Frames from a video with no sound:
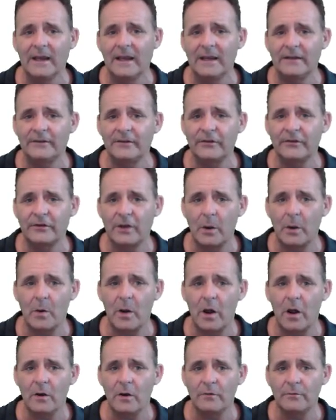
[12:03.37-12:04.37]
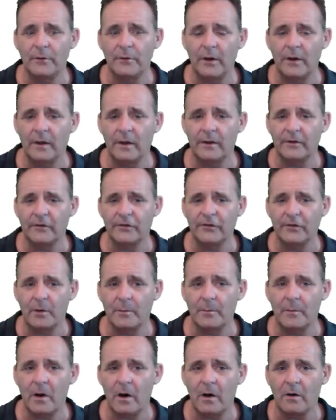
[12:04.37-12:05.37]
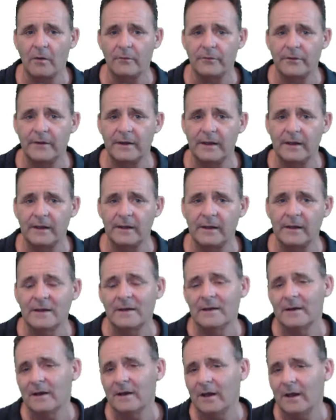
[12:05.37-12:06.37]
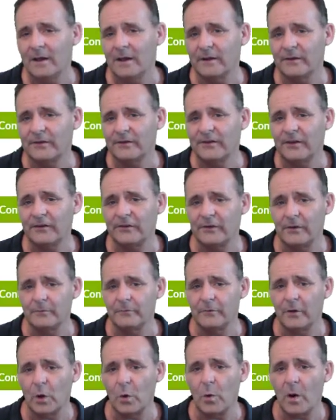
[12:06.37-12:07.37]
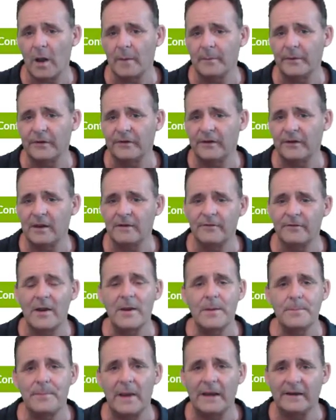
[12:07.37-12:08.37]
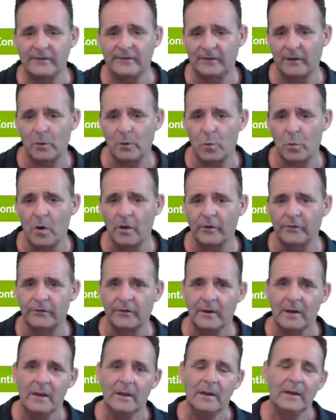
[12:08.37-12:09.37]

It does go over some of the uh, system requirements here, very basic ones.